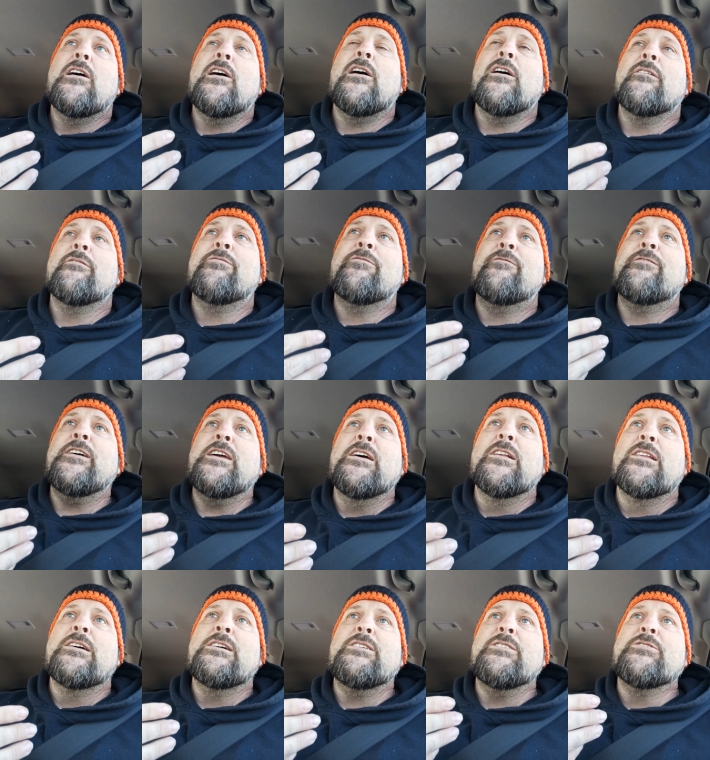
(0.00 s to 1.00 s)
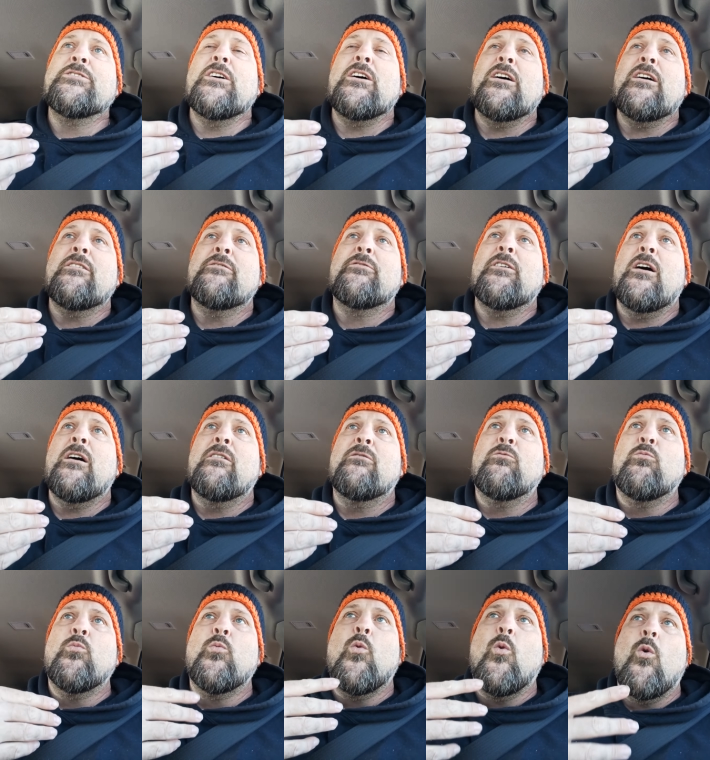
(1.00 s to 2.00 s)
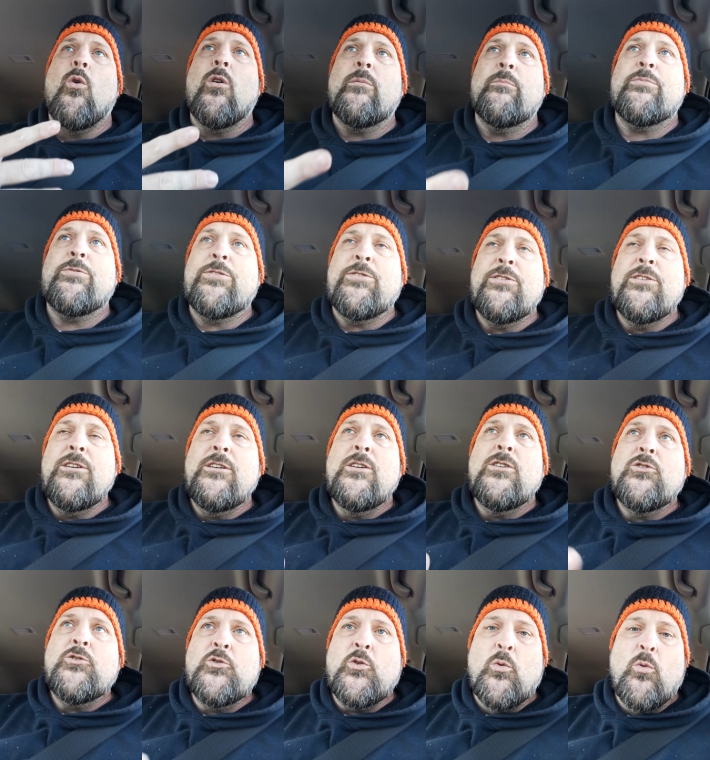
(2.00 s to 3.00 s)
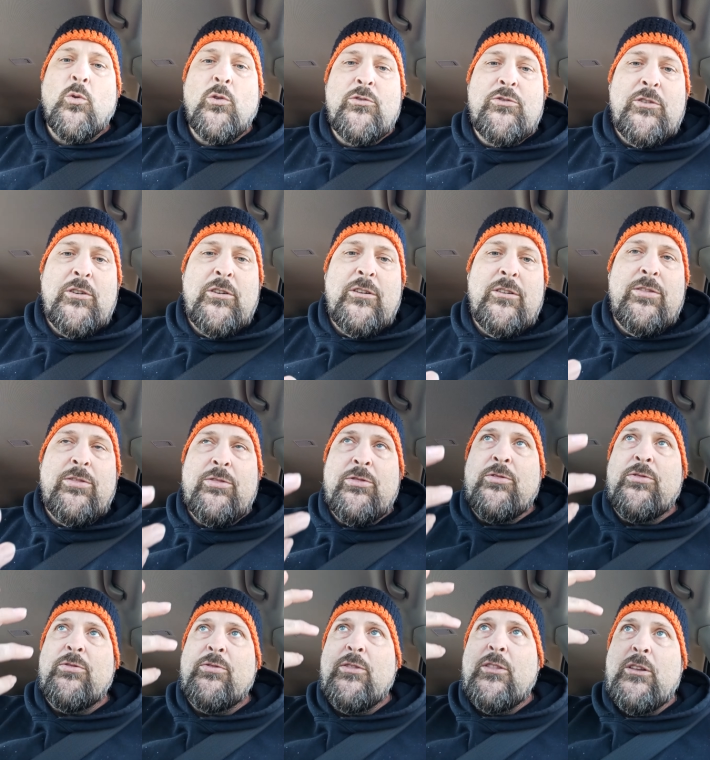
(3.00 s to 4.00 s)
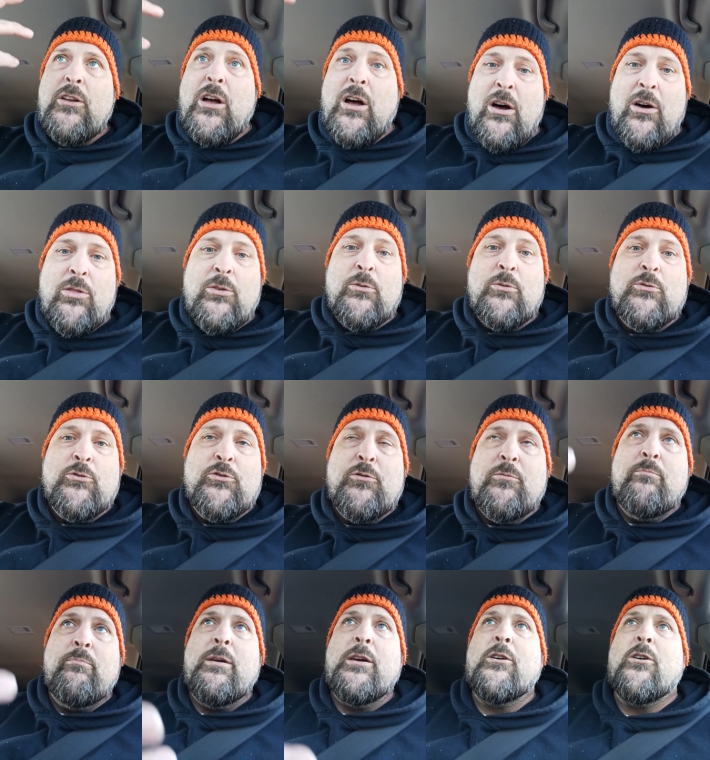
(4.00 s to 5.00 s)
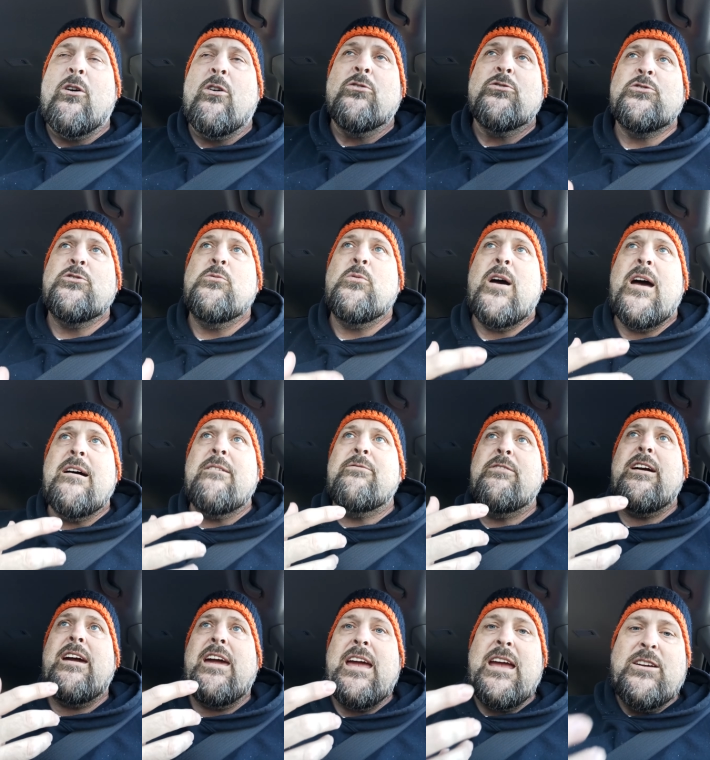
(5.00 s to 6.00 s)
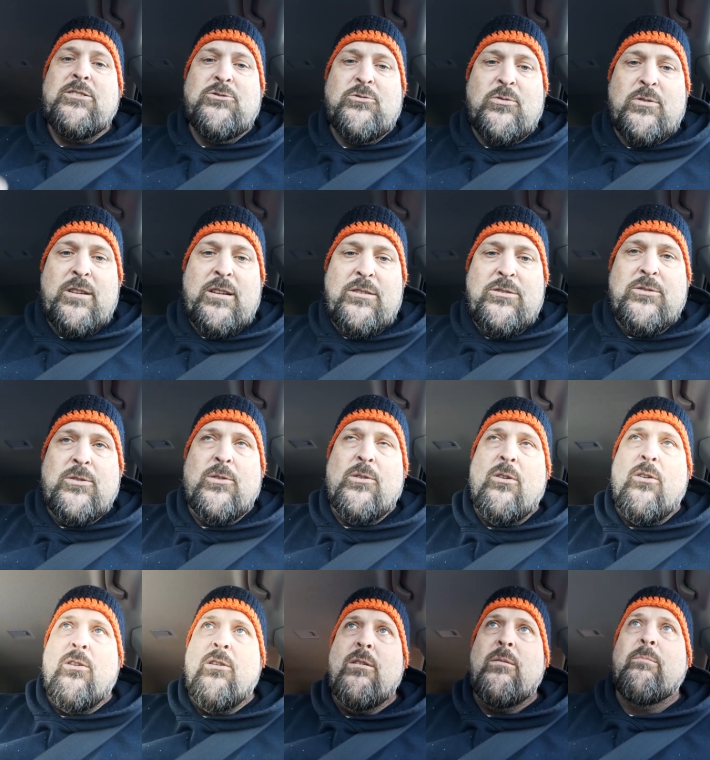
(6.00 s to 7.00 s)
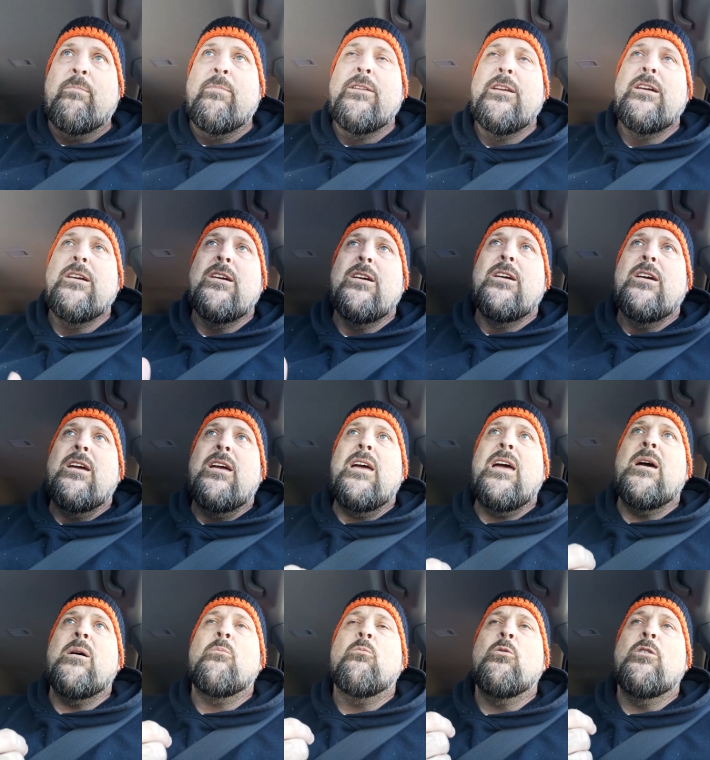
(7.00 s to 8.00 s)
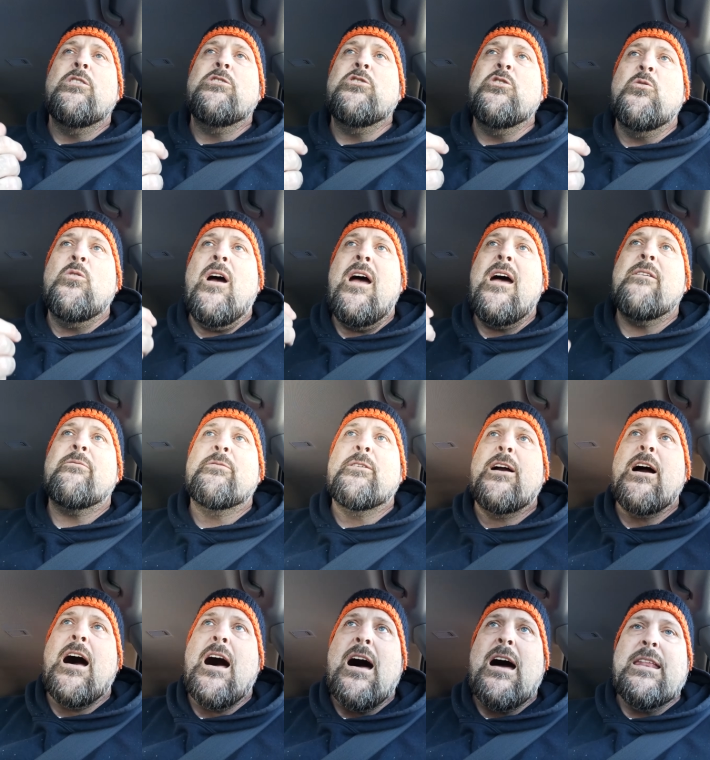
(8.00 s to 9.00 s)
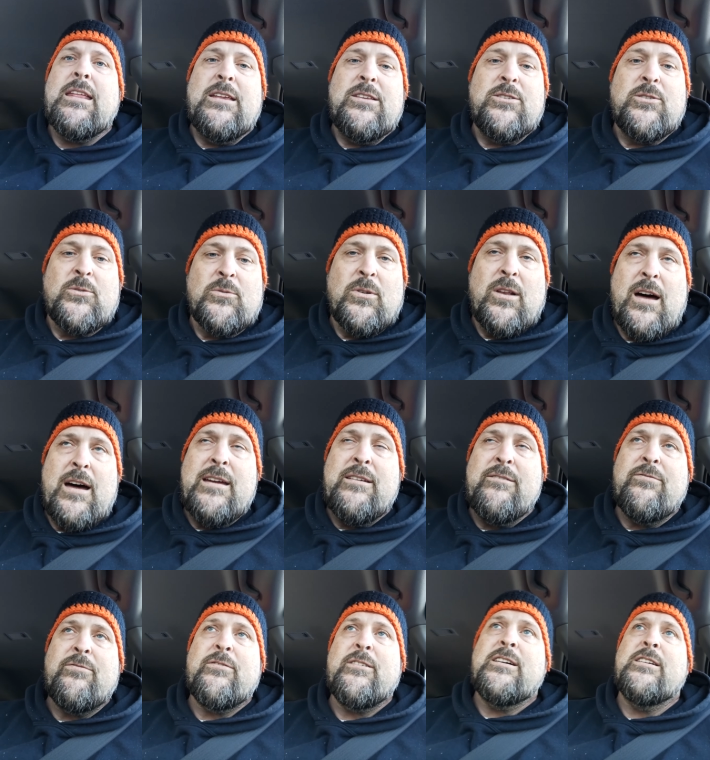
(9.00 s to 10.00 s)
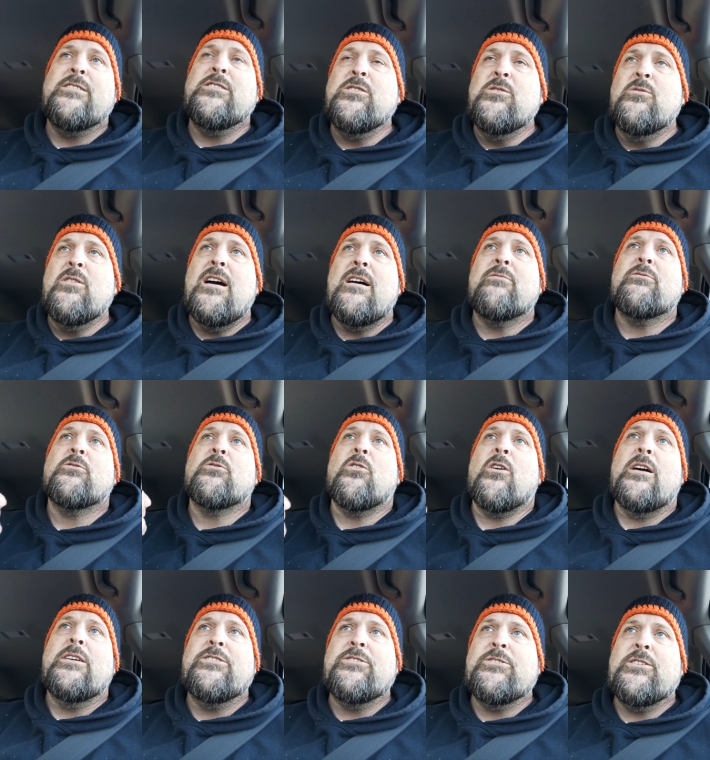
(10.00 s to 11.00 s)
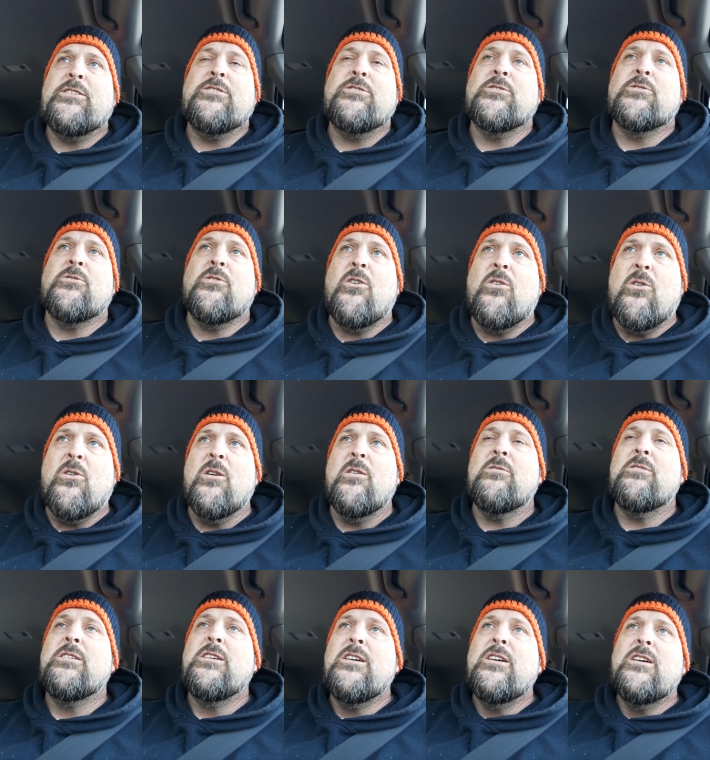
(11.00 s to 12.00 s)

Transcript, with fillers: of feelings of, of warmth towards others because you have hatred in your heart. And when you have God in your life and you have Christ in your heart,